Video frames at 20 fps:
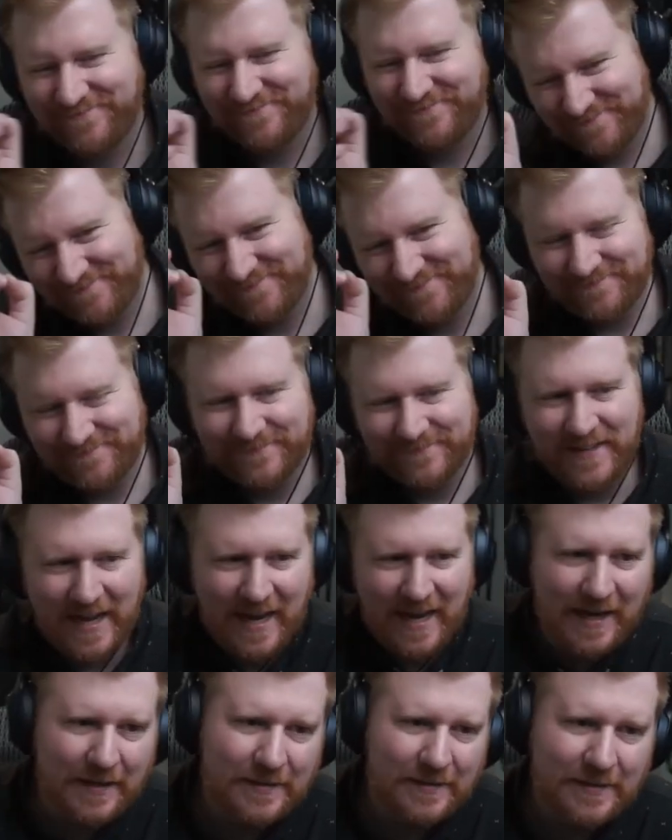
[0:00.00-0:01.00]
Nah.
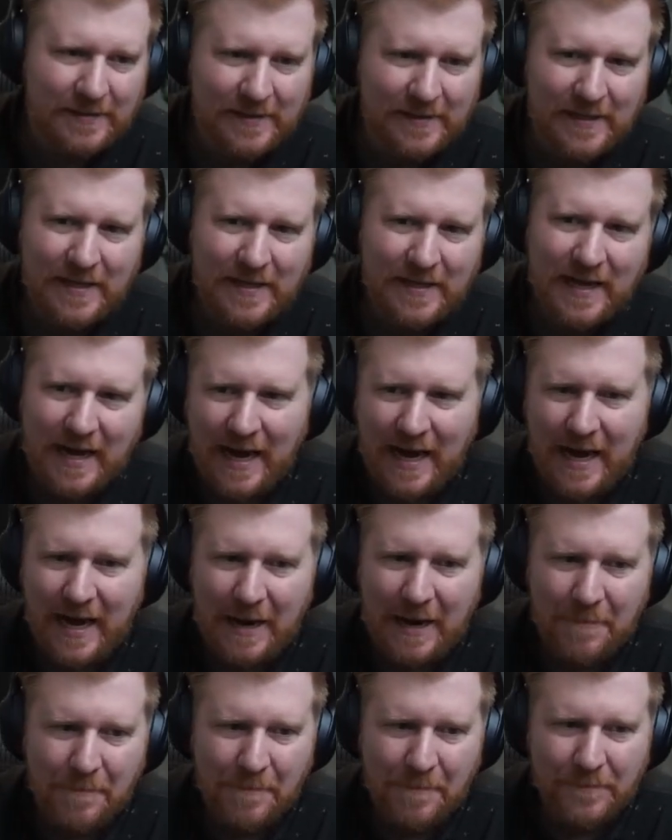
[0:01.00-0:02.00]

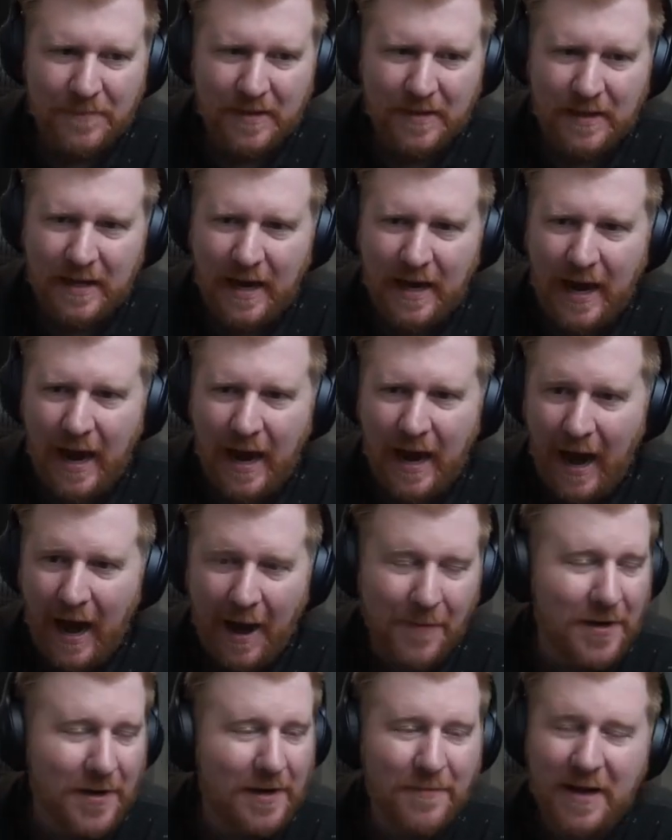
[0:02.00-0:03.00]
I'm
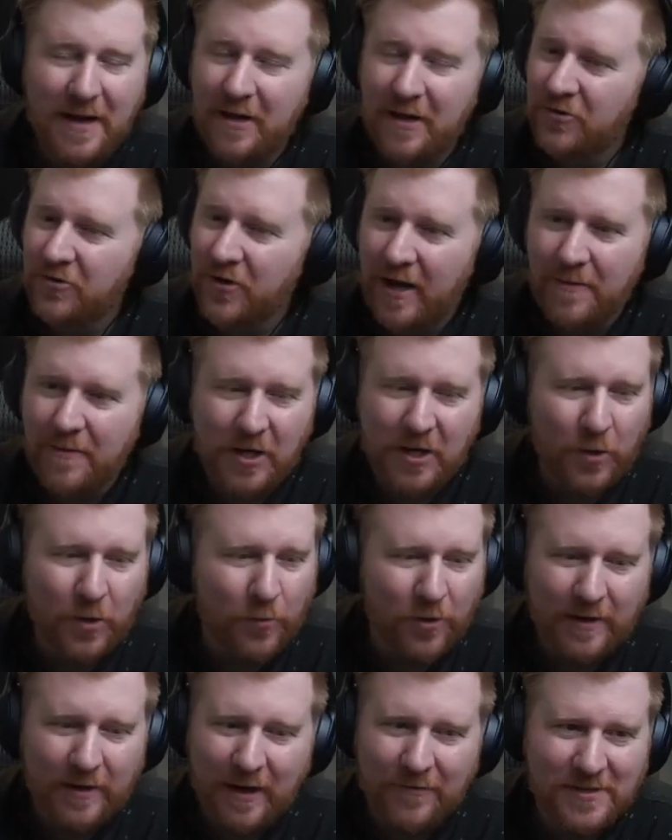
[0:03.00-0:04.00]
going to try to make her work
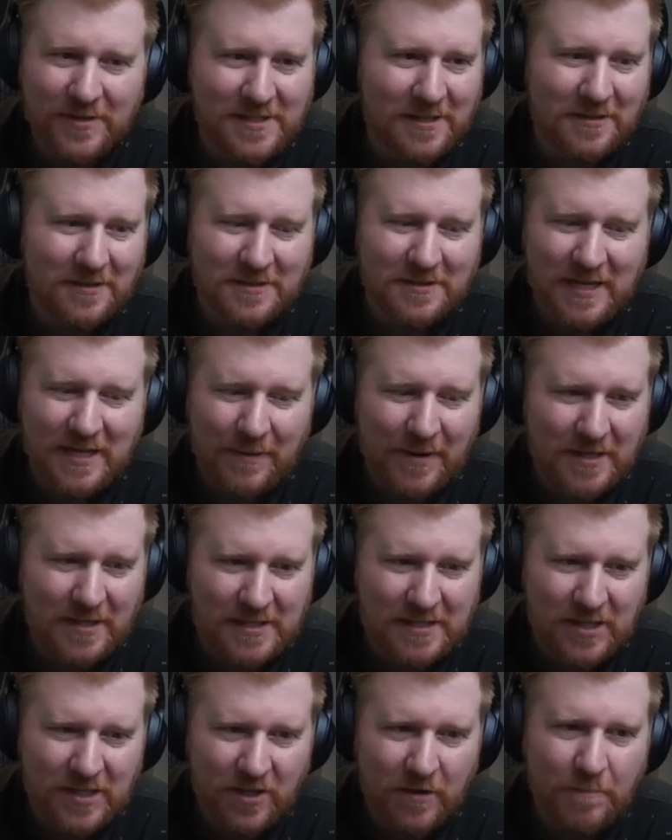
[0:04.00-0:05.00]
every single time I see
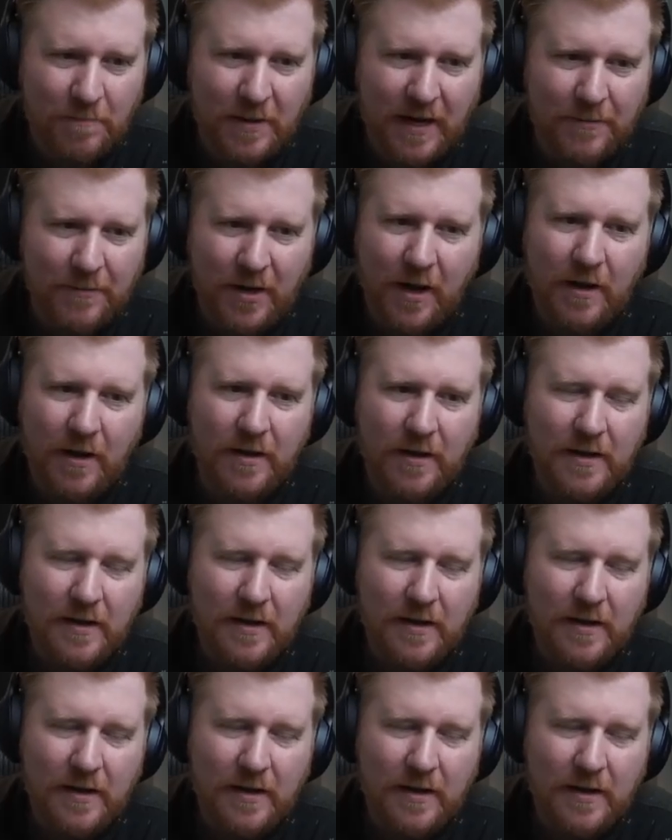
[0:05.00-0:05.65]
her, but I'm not...